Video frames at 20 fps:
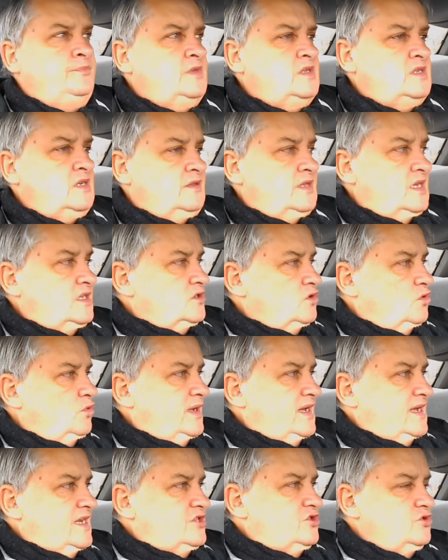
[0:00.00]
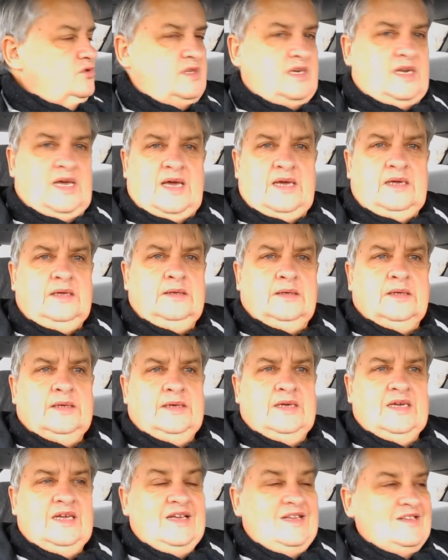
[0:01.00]
So that's all we're going to do today.
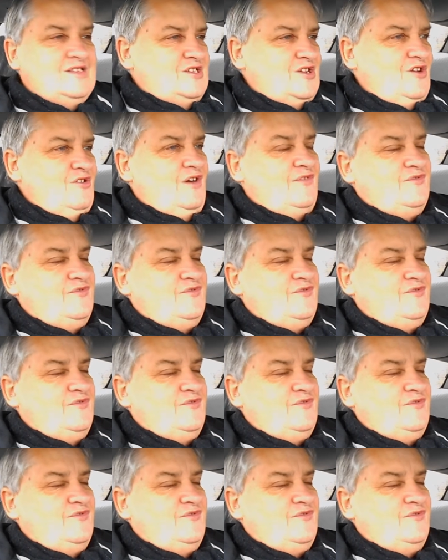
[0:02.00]
So